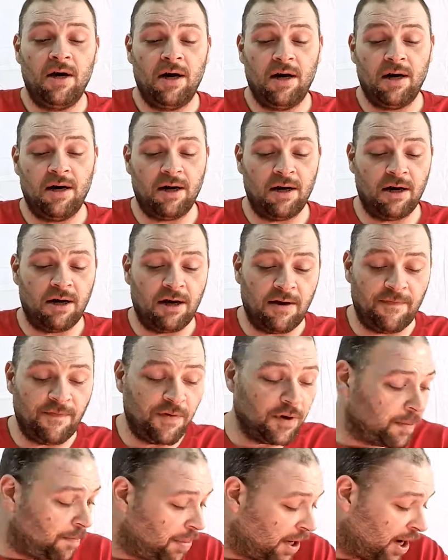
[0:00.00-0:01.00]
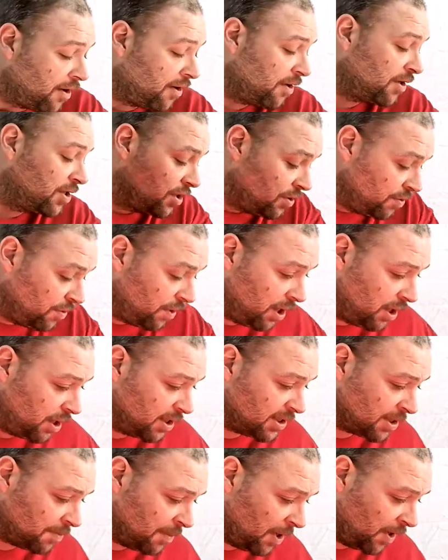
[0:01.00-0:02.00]
If you compare her to
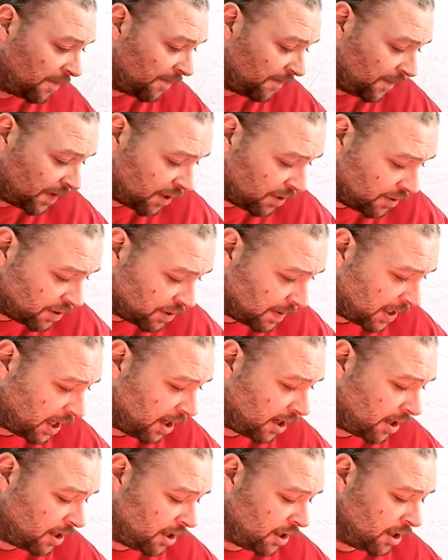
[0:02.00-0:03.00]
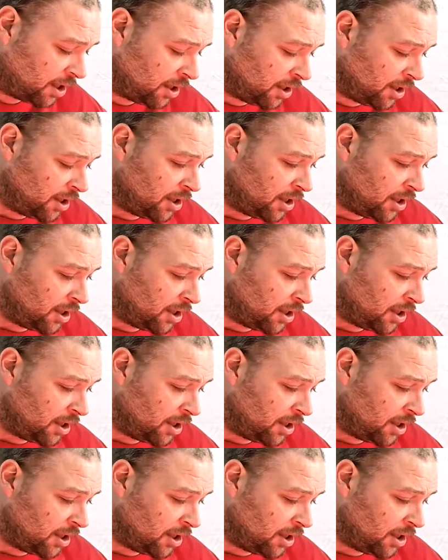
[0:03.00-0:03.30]
some other figures, we got a